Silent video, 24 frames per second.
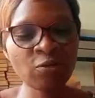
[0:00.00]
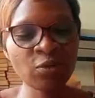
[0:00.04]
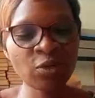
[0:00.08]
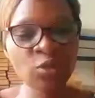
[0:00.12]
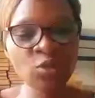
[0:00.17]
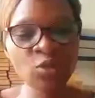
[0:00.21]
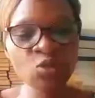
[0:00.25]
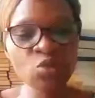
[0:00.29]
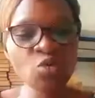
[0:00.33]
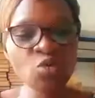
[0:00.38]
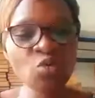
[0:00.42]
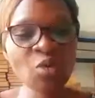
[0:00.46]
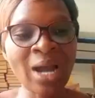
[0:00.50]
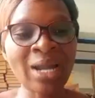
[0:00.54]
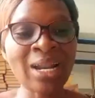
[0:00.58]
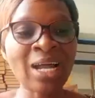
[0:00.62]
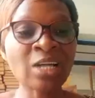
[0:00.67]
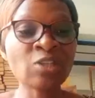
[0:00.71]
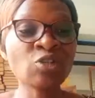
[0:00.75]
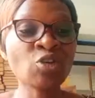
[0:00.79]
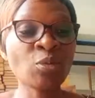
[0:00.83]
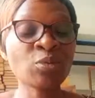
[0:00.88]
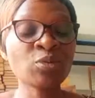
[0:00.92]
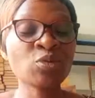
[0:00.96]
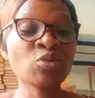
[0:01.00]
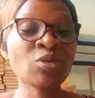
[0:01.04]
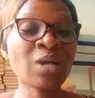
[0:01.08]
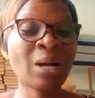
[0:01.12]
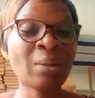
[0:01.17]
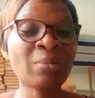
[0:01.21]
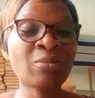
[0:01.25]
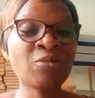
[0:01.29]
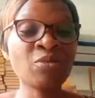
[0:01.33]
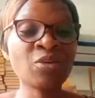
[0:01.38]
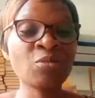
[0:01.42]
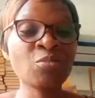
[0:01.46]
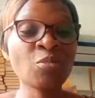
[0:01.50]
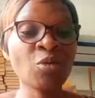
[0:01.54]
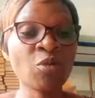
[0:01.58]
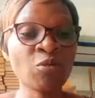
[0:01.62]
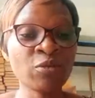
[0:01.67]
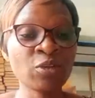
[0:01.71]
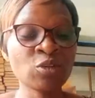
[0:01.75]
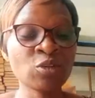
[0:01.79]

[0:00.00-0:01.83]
with new other jobs you can dream of.